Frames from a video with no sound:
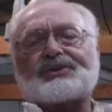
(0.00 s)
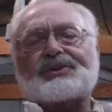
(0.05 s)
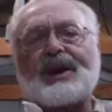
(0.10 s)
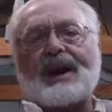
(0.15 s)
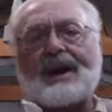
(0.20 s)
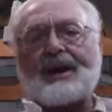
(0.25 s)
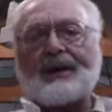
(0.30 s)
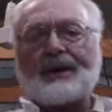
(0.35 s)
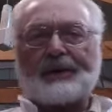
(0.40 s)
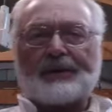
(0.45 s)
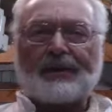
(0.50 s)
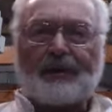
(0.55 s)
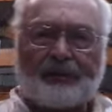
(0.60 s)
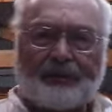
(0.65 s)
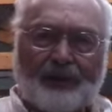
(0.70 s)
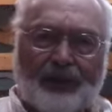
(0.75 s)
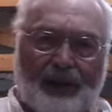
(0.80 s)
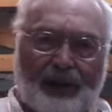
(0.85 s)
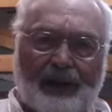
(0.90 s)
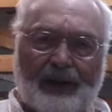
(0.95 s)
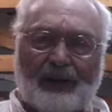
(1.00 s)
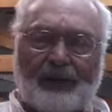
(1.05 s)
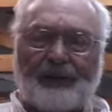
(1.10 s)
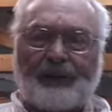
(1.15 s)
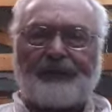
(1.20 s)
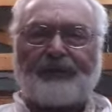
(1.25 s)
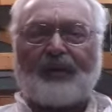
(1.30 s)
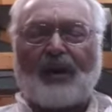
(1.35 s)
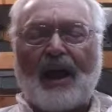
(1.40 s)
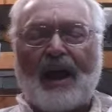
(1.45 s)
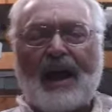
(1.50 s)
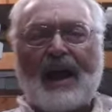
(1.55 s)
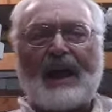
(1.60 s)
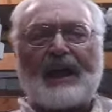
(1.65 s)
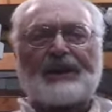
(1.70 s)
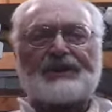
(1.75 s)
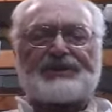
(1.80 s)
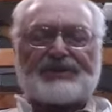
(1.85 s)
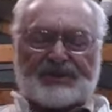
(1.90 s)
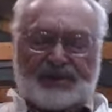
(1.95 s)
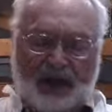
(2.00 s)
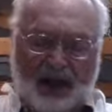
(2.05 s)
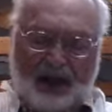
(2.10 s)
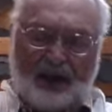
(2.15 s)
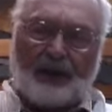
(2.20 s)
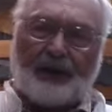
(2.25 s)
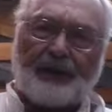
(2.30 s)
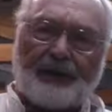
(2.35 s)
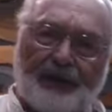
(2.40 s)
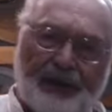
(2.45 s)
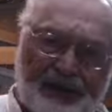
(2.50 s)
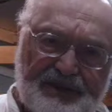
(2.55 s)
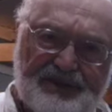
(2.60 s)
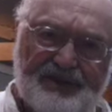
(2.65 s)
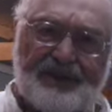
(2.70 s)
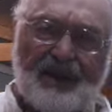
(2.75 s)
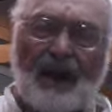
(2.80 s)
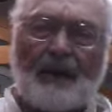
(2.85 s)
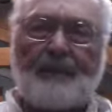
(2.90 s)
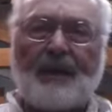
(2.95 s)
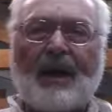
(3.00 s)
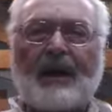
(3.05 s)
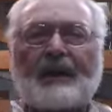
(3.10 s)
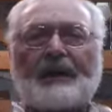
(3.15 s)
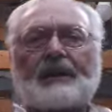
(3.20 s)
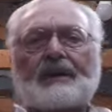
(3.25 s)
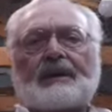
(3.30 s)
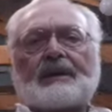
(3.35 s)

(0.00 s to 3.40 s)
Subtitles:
tearing the friggin' flanks, tearing the stomach,